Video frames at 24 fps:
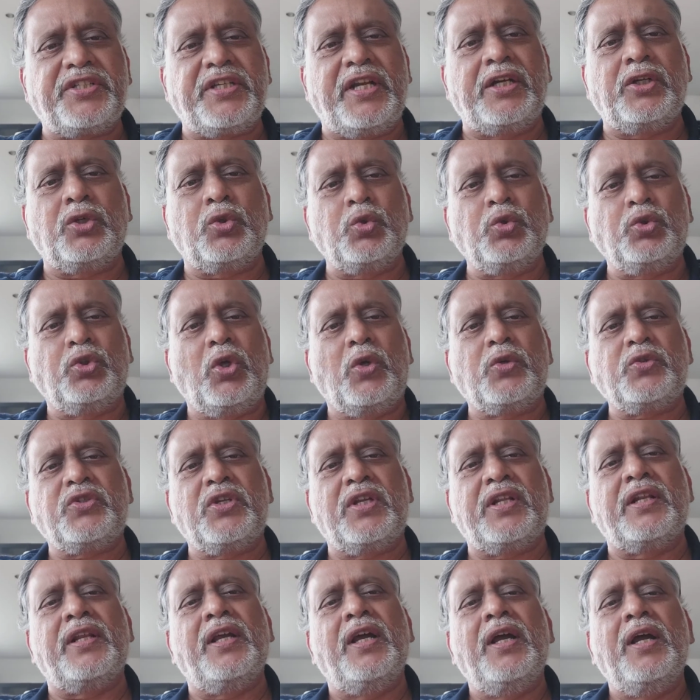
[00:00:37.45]
and
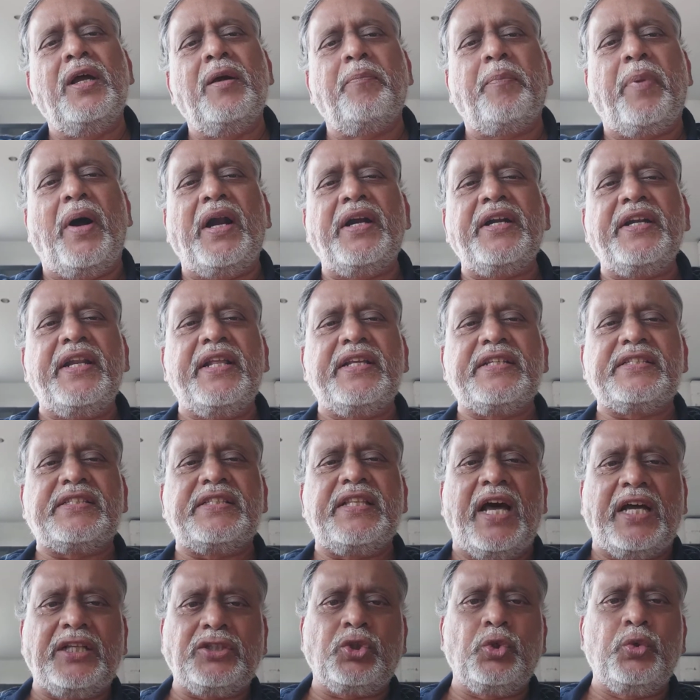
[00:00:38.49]
2,000 Panini's
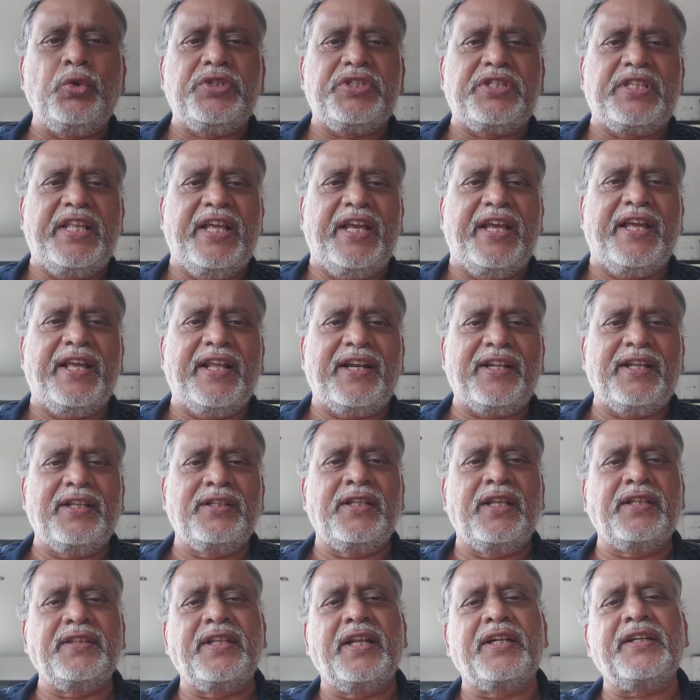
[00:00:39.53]
Dhatu is there
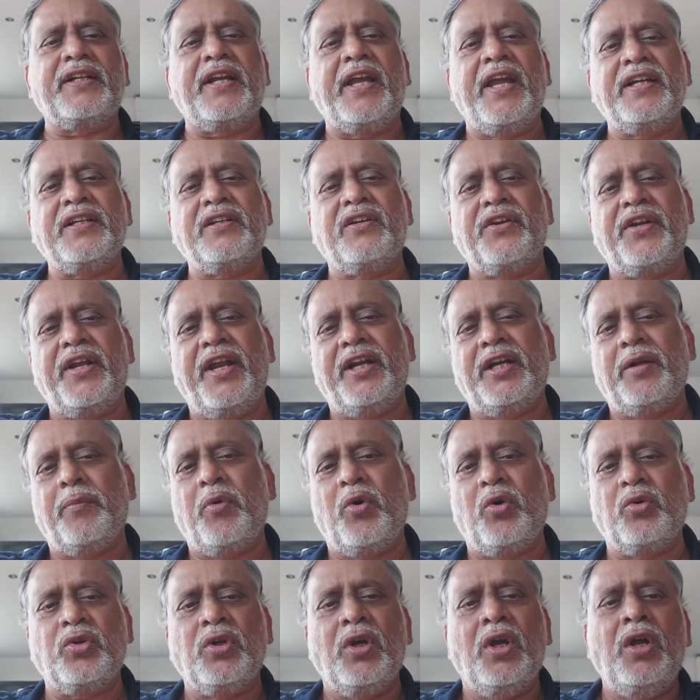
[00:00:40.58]
that can create
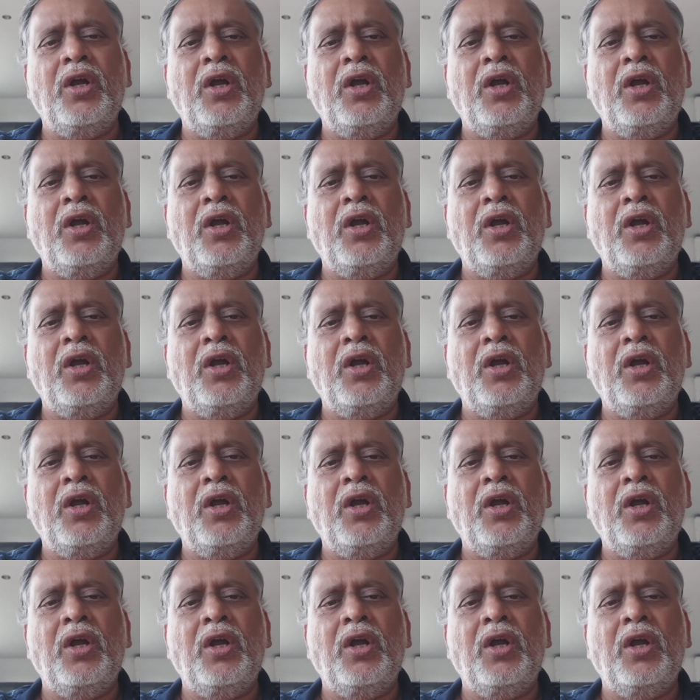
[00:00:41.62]
about